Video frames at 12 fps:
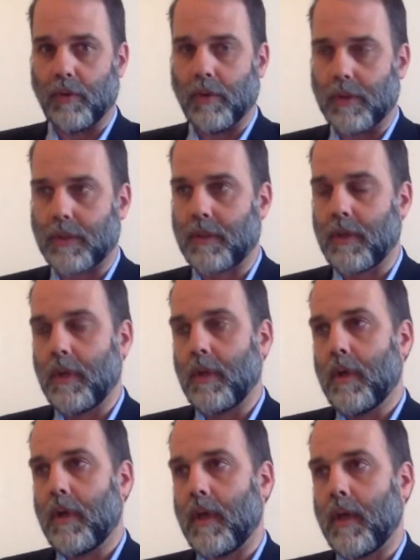Louis,
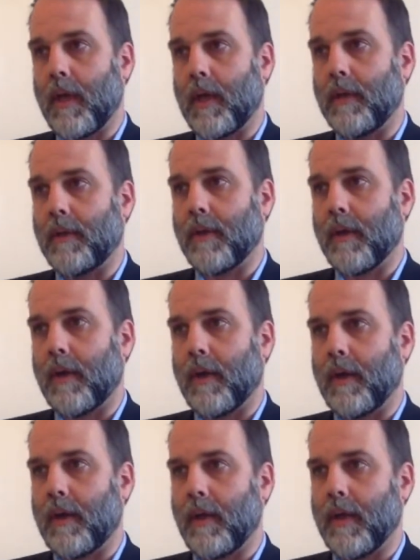and uh,
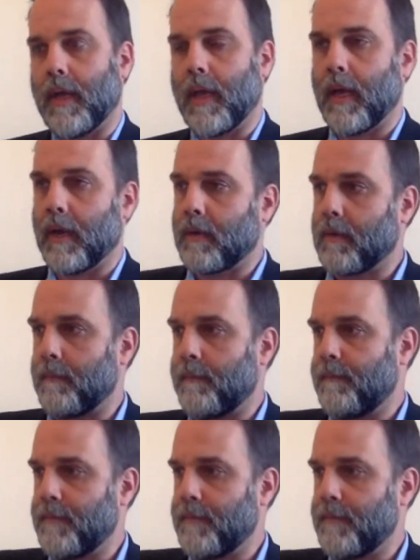it, it, had a,